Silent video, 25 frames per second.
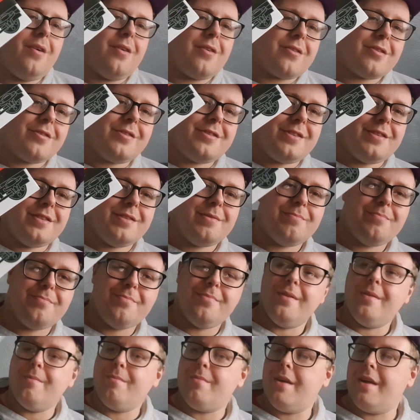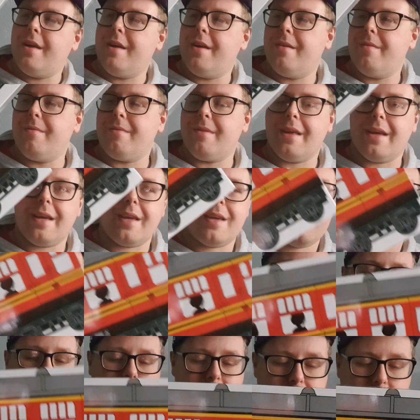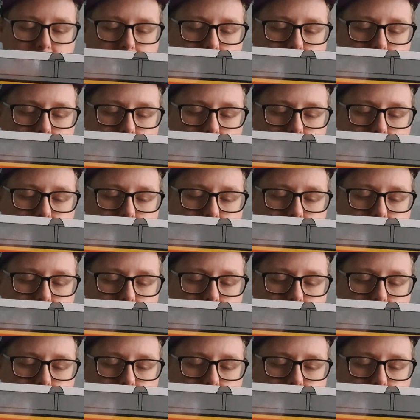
box like in a